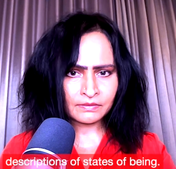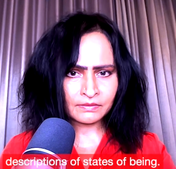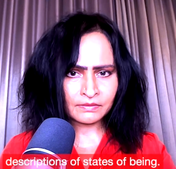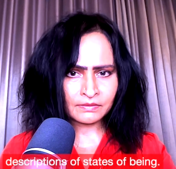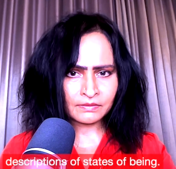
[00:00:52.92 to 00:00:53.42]

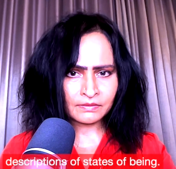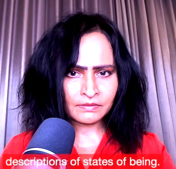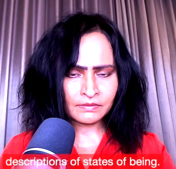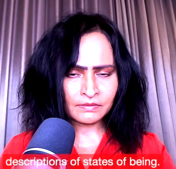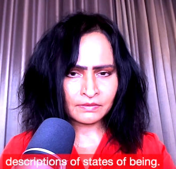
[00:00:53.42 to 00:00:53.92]

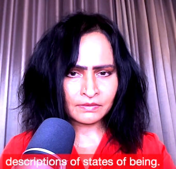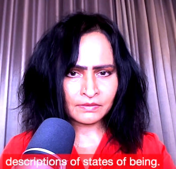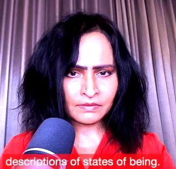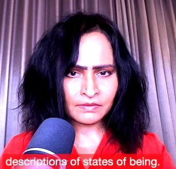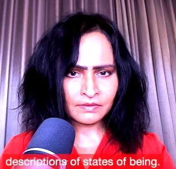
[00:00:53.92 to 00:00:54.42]

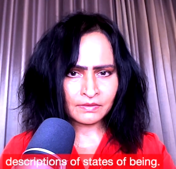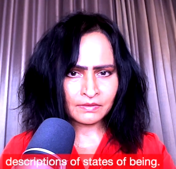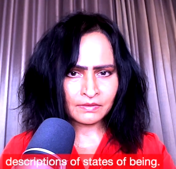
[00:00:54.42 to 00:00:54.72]
No one is speaking in this clip.